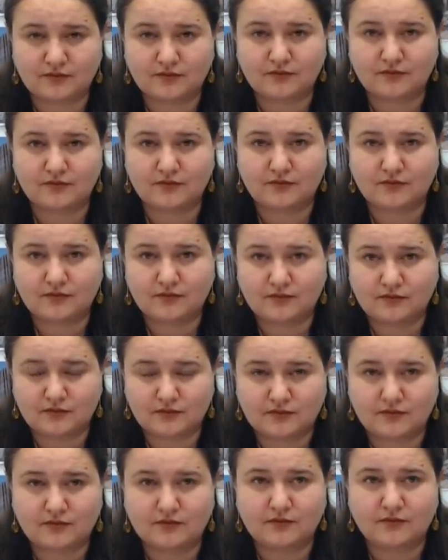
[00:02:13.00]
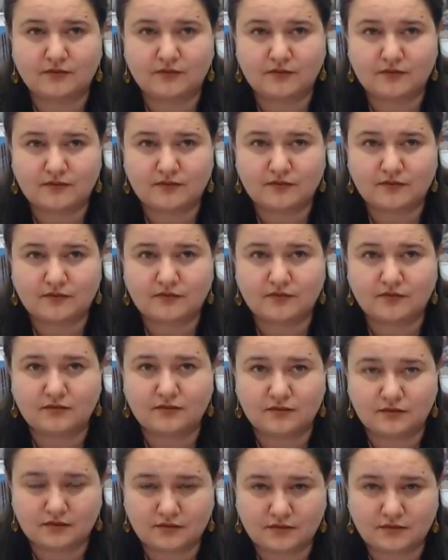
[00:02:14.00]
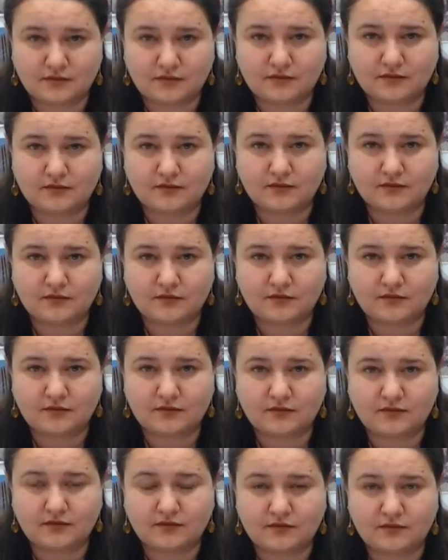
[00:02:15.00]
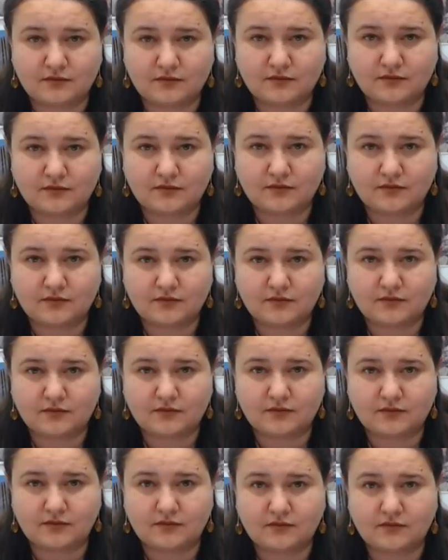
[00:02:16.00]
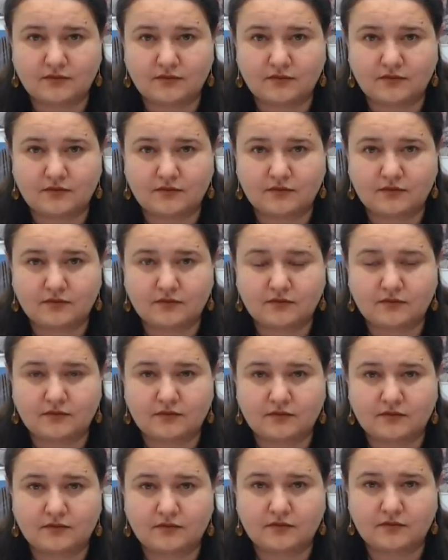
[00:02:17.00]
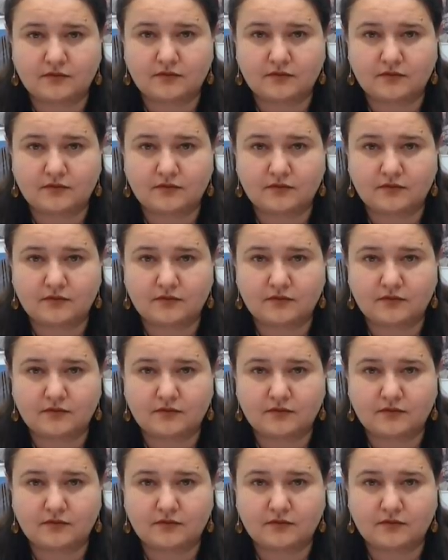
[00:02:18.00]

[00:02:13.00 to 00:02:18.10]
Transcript: (silent)